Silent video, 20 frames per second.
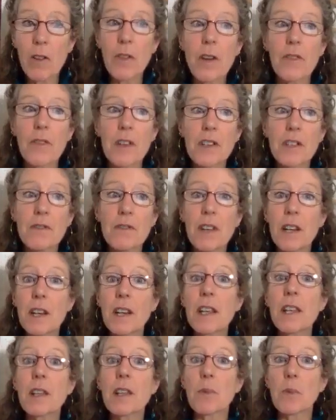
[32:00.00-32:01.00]
the
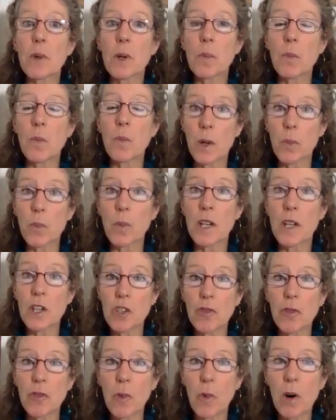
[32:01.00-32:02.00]
divinity that we
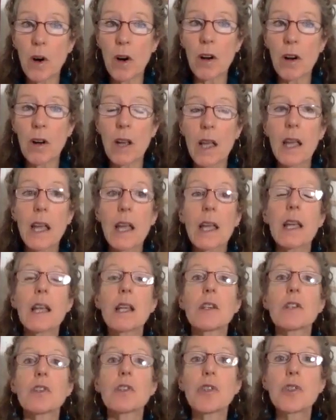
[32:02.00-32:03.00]
reach for
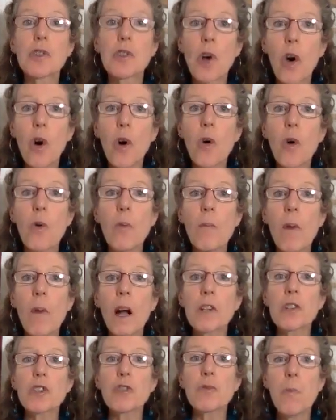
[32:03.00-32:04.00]
is so
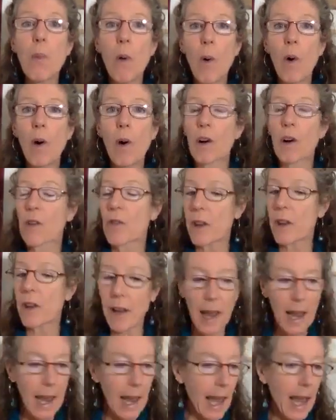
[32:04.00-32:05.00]
much more than
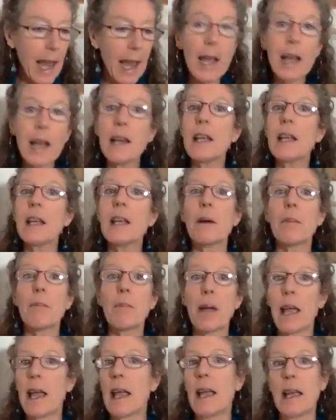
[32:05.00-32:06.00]
any
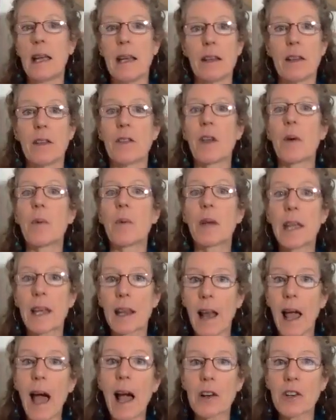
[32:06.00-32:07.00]
pain that we
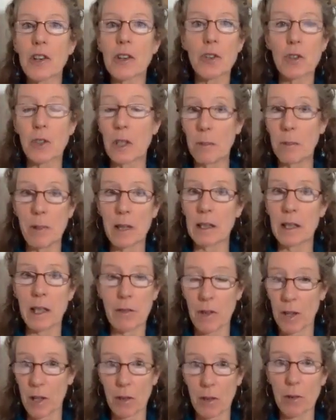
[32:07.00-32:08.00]
could actually be
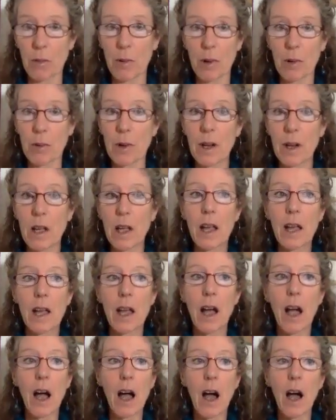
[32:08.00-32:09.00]
living through
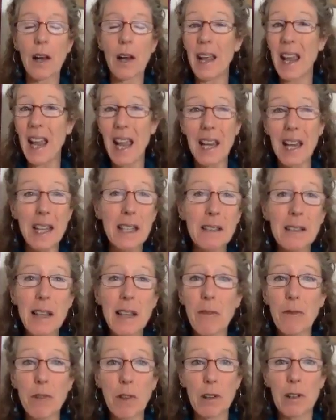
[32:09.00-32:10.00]
on any
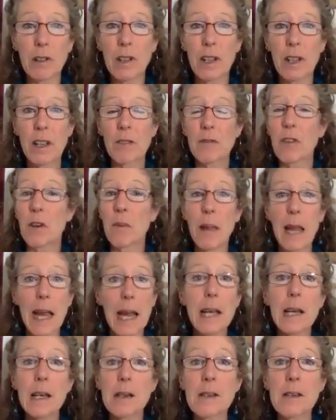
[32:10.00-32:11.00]
level from
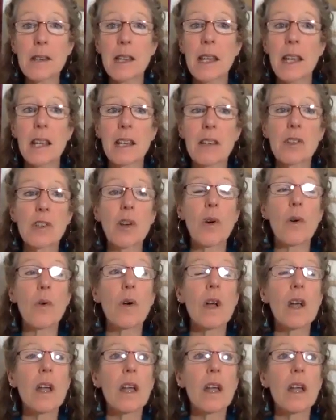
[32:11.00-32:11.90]
A to Z. So